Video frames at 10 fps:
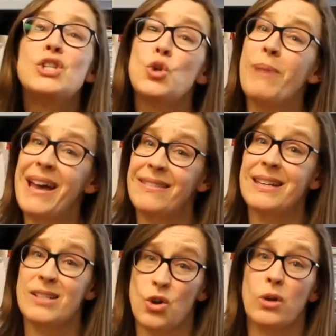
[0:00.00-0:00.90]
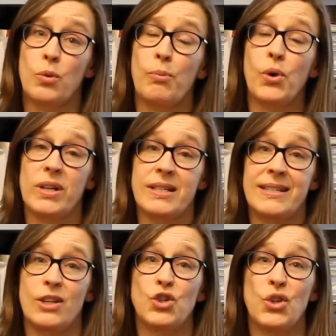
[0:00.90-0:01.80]
is too bad that it's not a reported
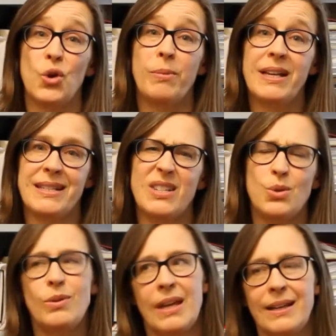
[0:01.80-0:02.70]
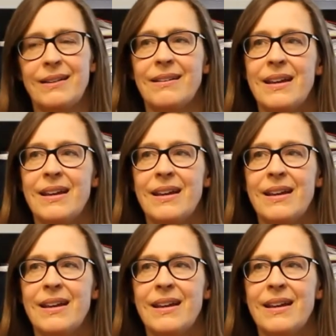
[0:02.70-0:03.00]
decision, though, because I think